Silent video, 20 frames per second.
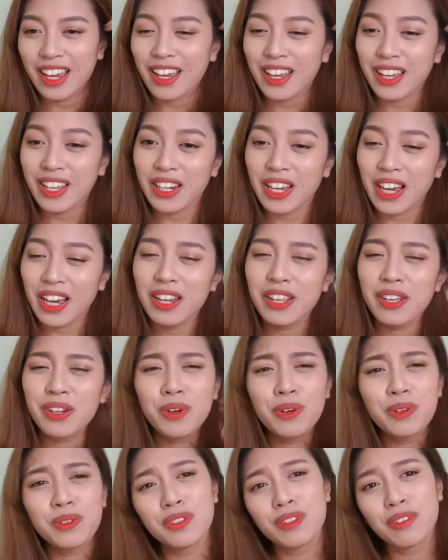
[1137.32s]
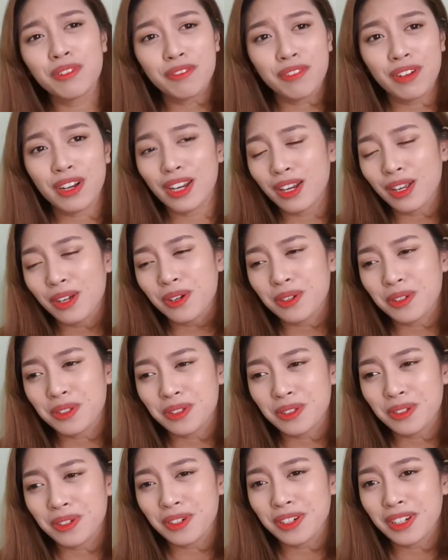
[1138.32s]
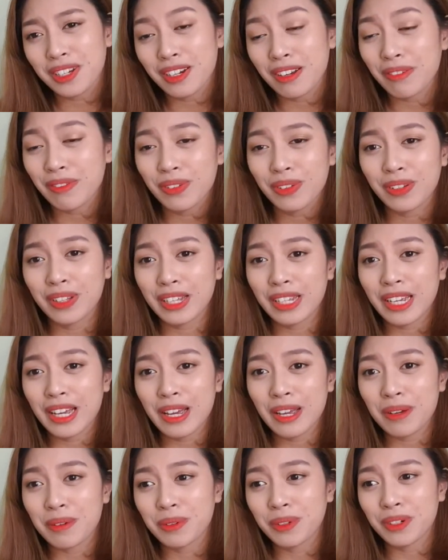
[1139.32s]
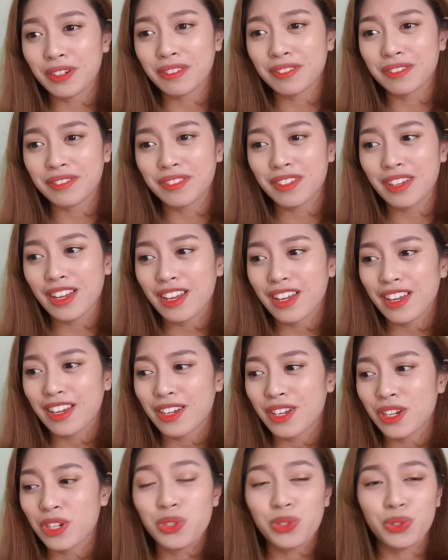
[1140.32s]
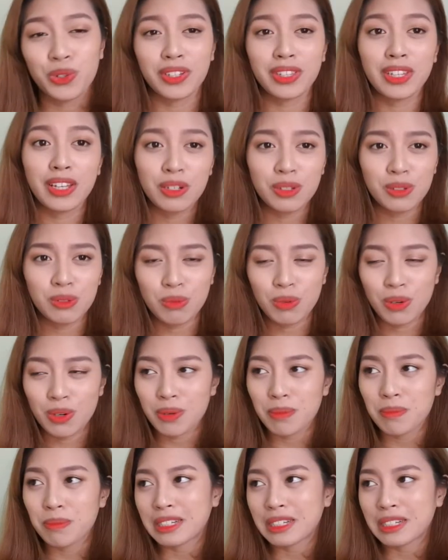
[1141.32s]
And I didn't go to the Friday concert, and I feel like I would have enjoyed that as well,